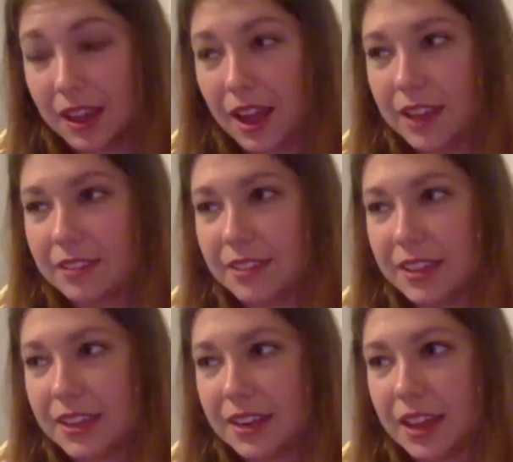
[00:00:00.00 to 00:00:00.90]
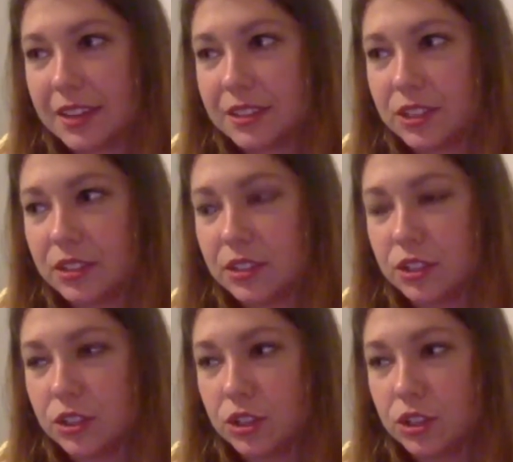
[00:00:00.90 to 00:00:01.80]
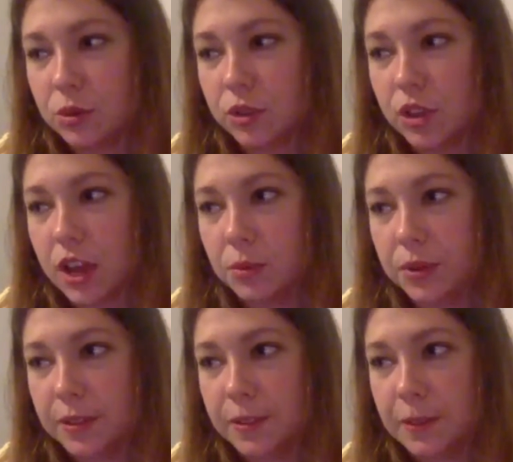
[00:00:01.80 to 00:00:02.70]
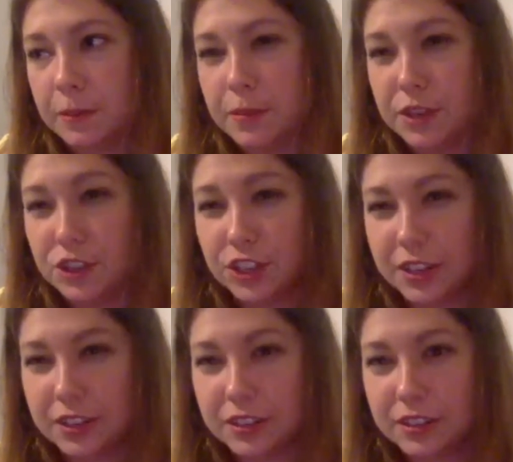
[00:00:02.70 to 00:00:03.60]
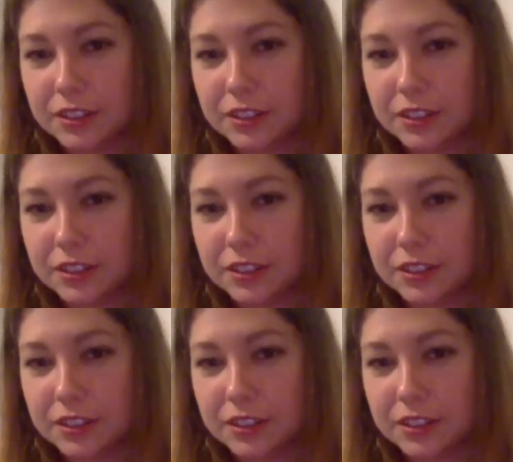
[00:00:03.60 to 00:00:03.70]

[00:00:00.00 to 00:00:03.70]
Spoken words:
I think it has to do a lot with the mission.